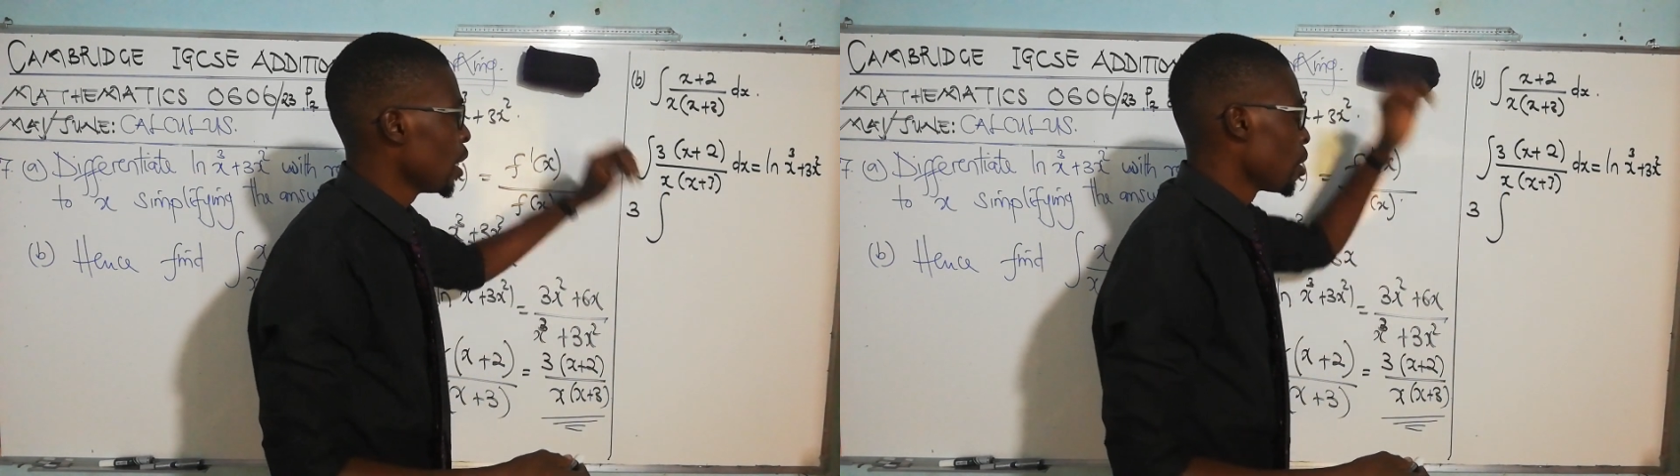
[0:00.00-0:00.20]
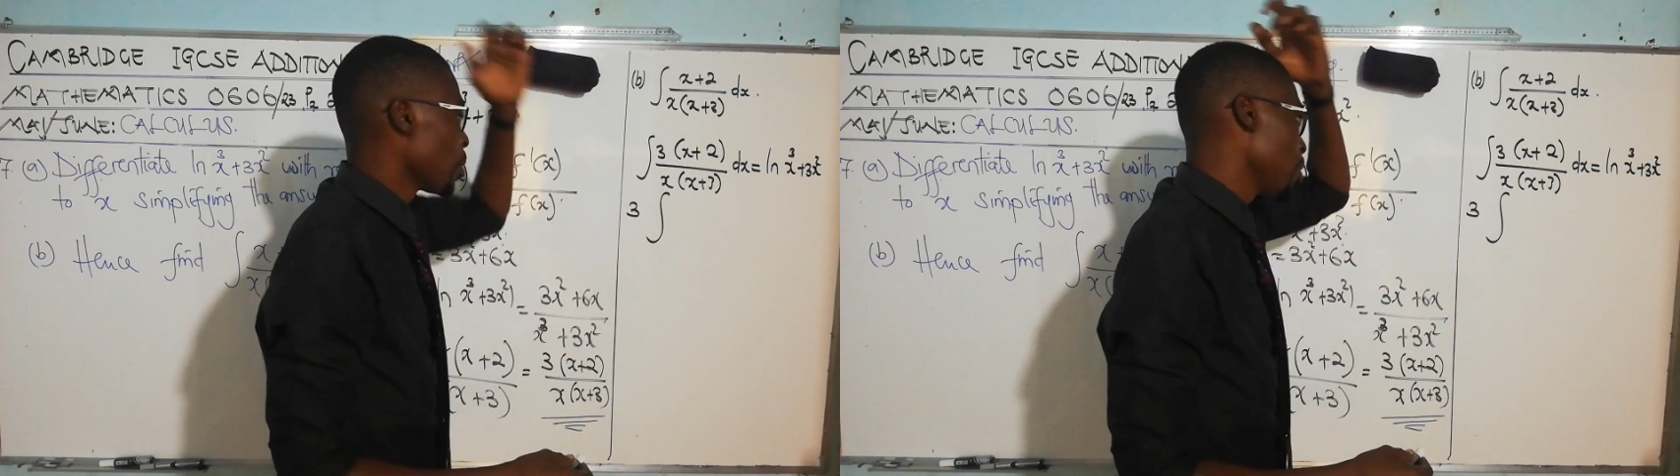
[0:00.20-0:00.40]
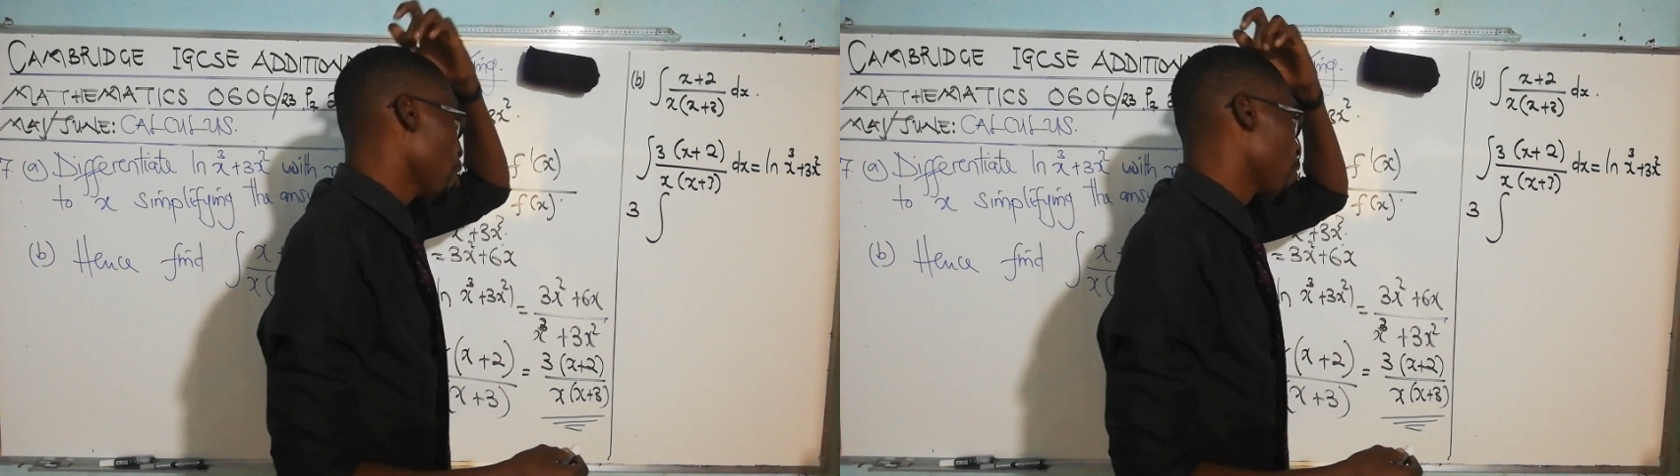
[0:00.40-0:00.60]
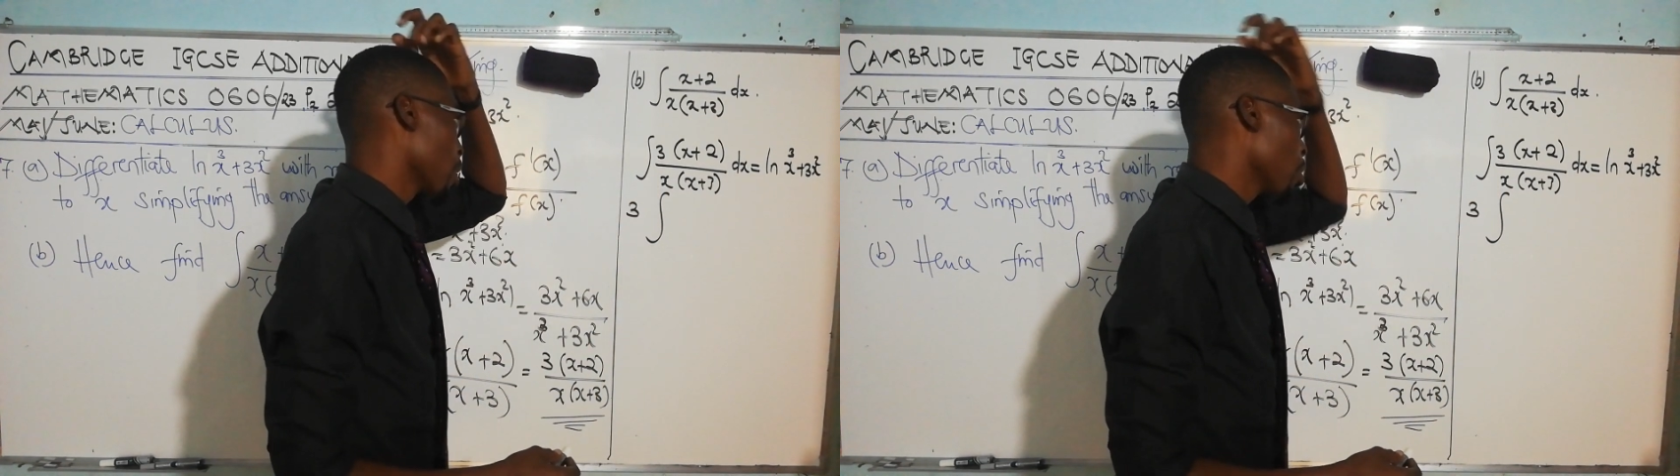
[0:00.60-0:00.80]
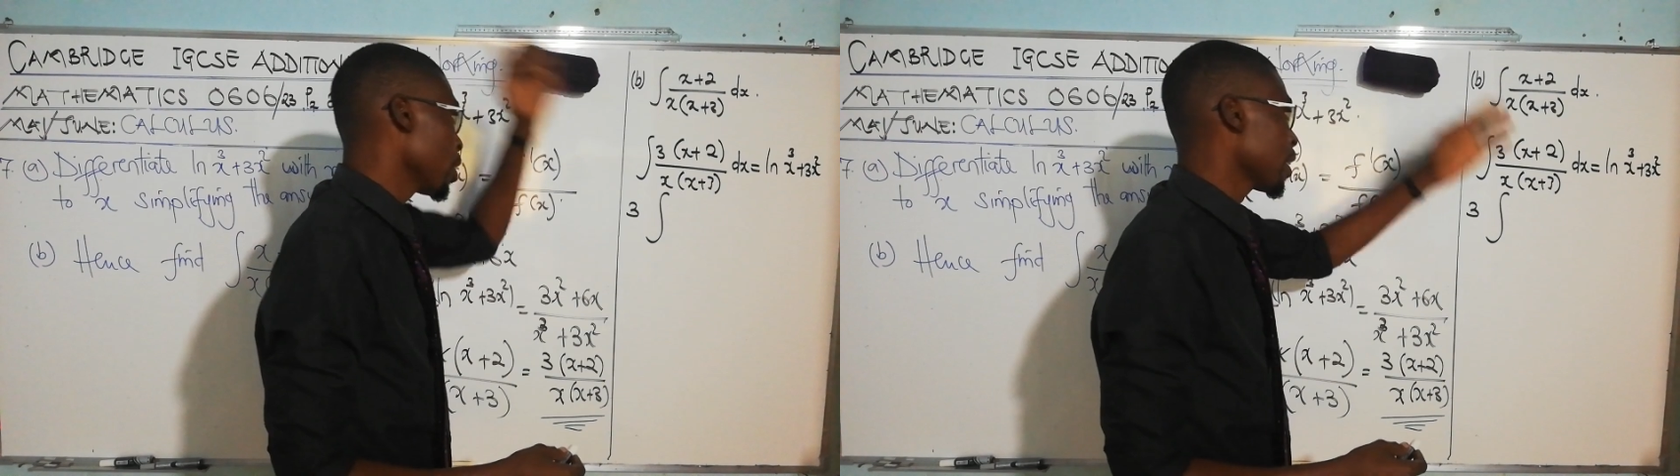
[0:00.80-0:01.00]
When you have a
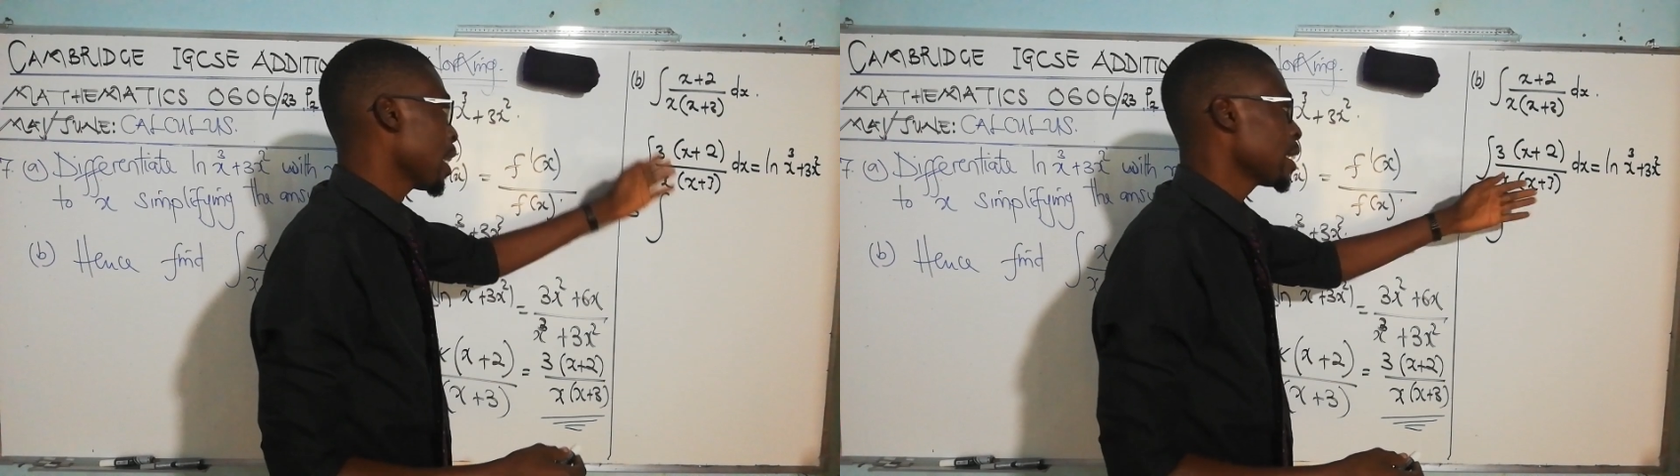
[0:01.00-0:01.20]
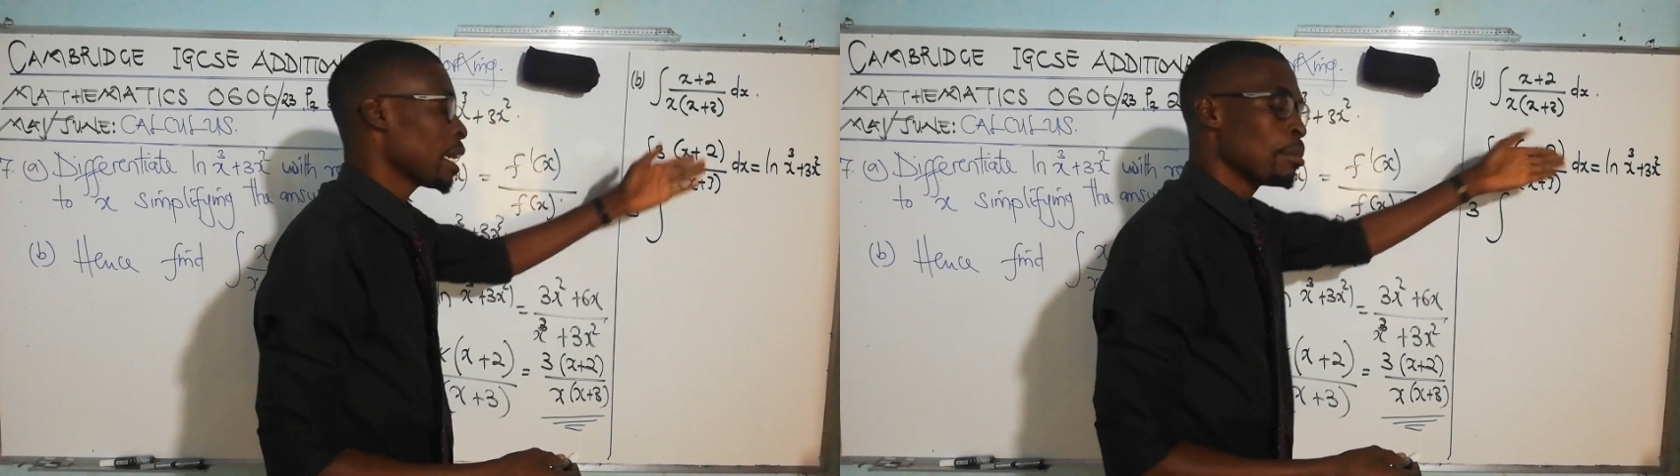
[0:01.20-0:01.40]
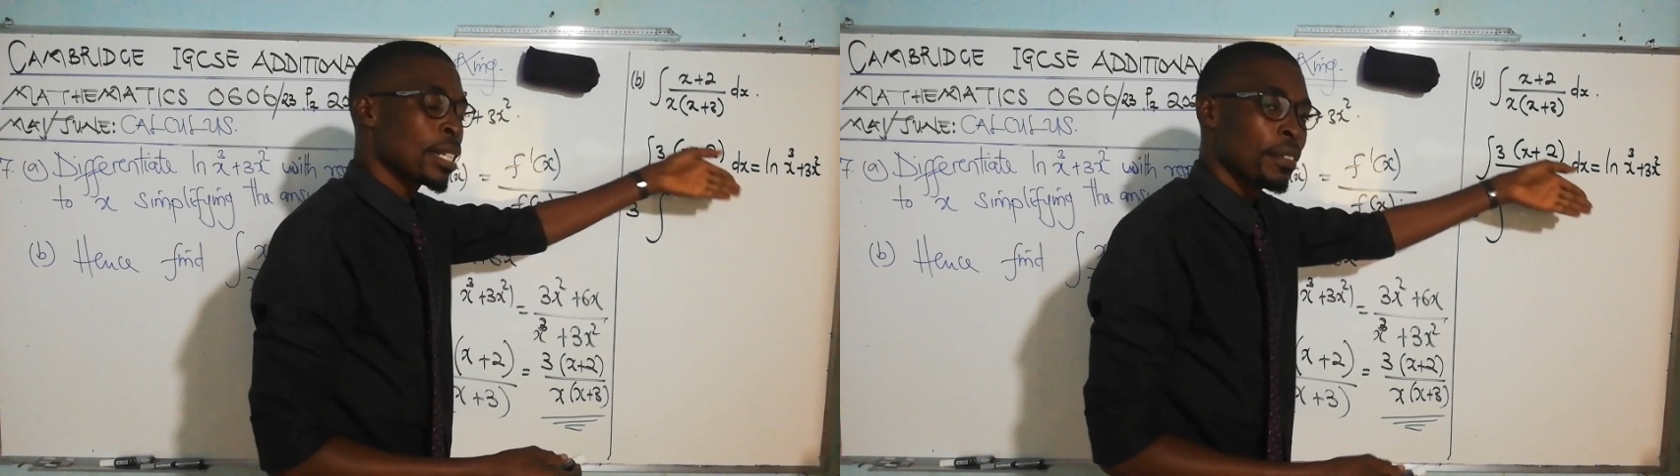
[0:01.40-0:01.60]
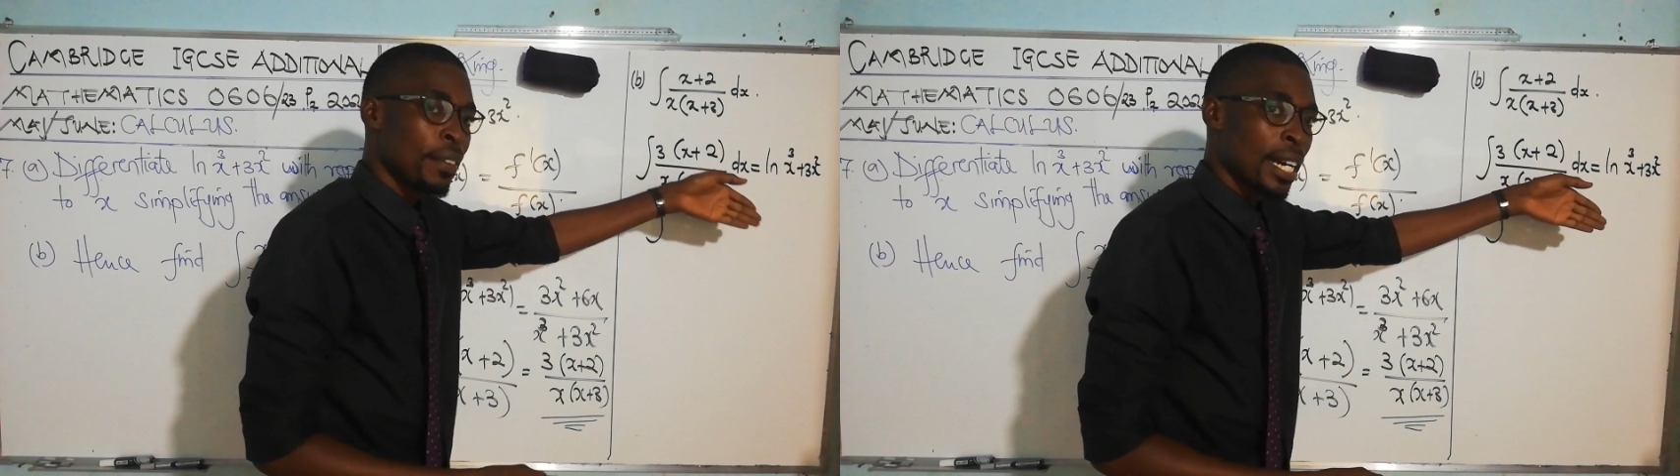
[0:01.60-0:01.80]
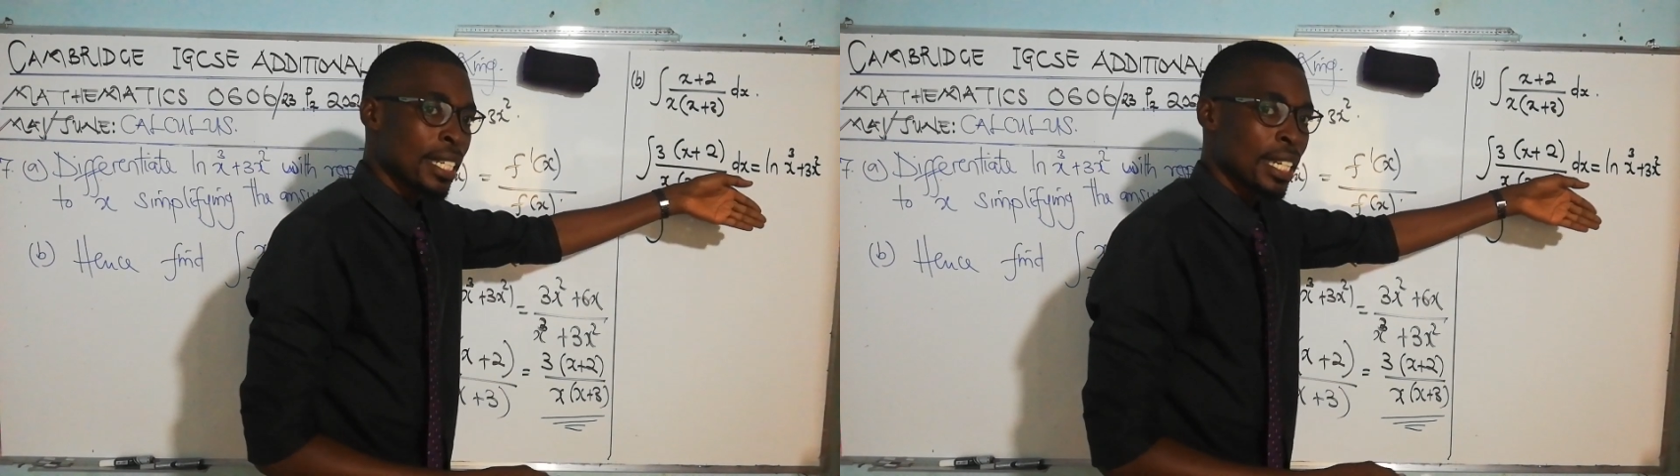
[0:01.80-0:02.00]
constant times a
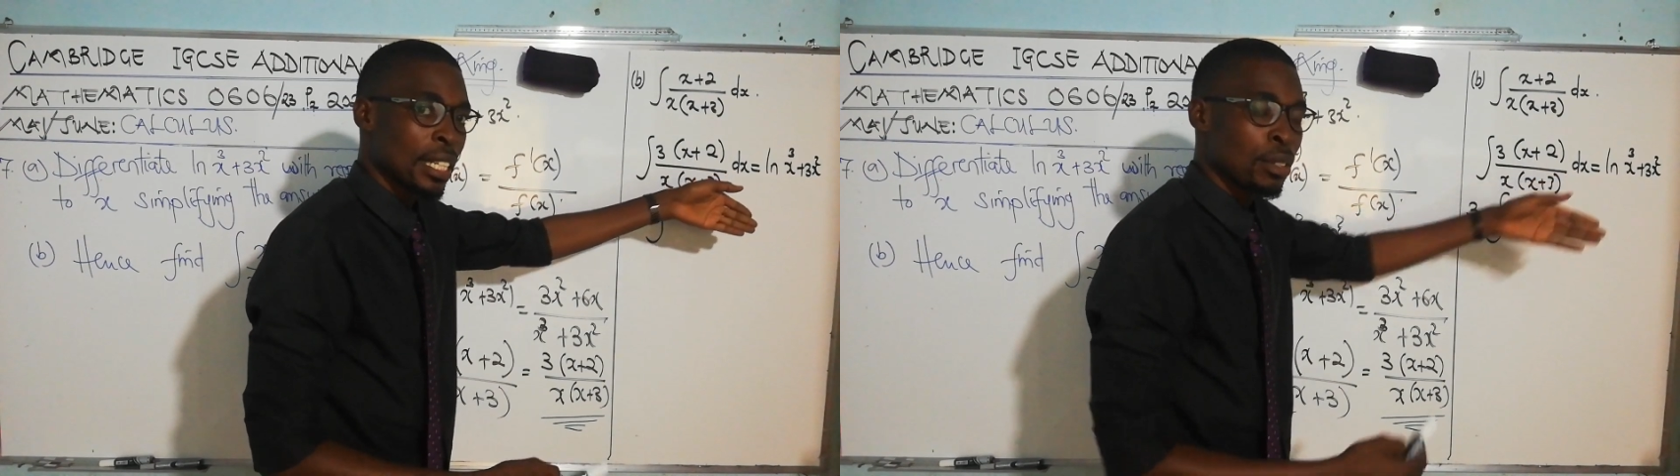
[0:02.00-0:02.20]
function,